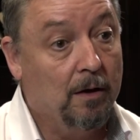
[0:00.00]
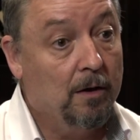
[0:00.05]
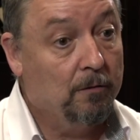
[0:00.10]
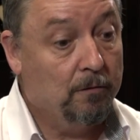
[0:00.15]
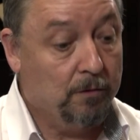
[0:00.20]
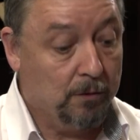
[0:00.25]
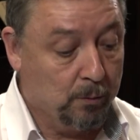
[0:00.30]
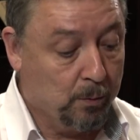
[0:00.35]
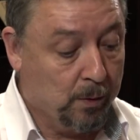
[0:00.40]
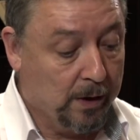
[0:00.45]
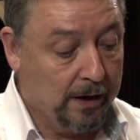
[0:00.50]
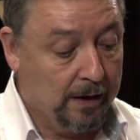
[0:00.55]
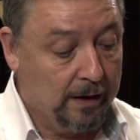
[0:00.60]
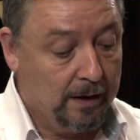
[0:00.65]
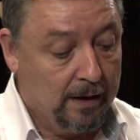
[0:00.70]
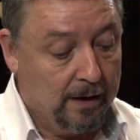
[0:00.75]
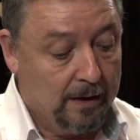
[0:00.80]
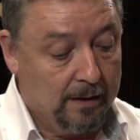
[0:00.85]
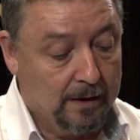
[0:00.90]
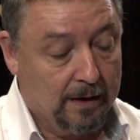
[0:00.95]
for the way
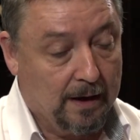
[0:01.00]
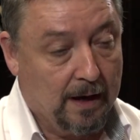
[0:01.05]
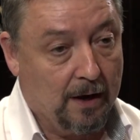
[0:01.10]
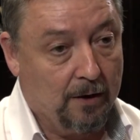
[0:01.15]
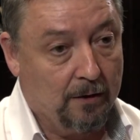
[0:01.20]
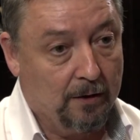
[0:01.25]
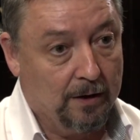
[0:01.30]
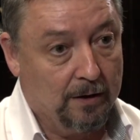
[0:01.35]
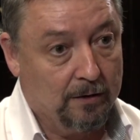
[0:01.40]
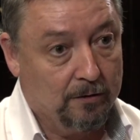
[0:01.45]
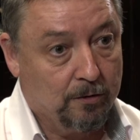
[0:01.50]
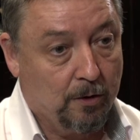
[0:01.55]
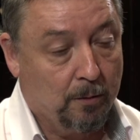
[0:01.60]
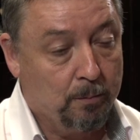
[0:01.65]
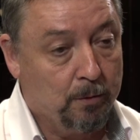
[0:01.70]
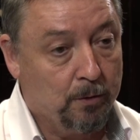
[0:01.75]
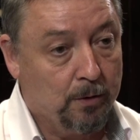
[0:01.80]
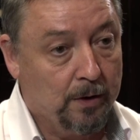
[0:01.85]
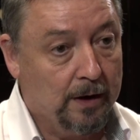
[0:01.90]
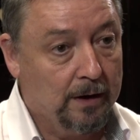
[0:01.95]
the carriers
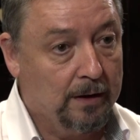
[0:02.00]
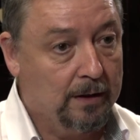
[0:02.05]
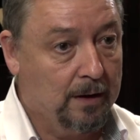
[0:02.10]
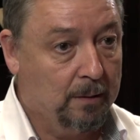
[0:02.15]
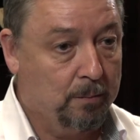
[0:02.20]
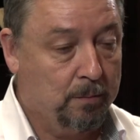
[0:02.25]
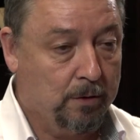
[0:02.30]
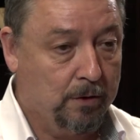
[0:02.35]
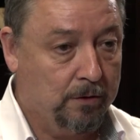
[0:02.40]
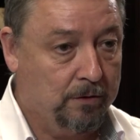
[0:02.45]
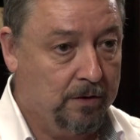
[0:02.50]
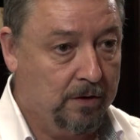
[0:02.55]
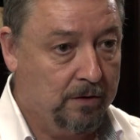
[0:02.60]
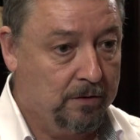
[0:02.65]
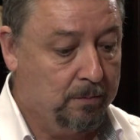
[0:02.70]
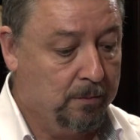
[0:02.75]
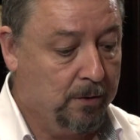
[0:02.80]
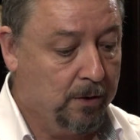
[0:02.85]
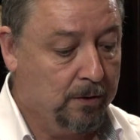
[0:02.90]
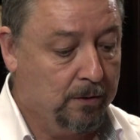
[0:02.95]
operate, their
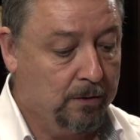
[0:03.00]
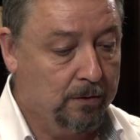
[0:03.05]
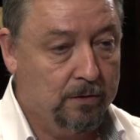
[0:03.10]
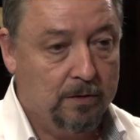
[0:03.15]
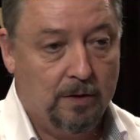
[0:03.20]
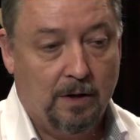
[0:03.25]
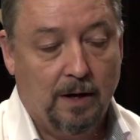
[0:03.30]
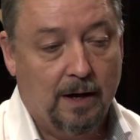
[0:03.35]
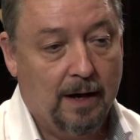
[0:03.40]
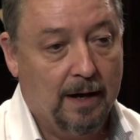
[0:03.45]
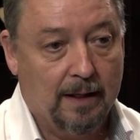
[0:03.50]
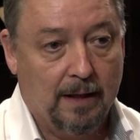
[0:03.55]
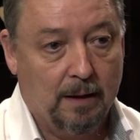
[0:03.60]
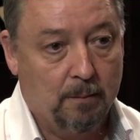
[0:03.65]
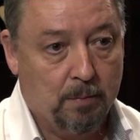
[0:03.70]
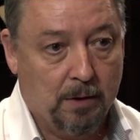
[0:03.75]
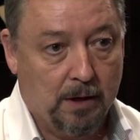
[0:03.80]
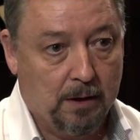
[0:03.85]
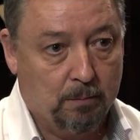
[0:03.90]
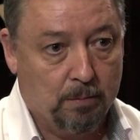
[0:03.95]
process models and their
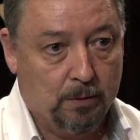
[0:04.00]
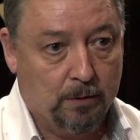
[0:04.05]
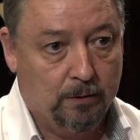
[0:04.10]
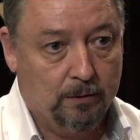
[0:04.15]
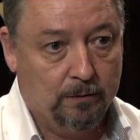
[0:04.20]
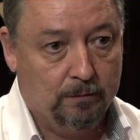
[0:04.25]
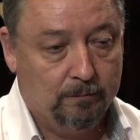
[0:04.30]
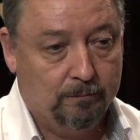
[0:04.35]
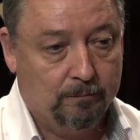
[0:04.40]
people.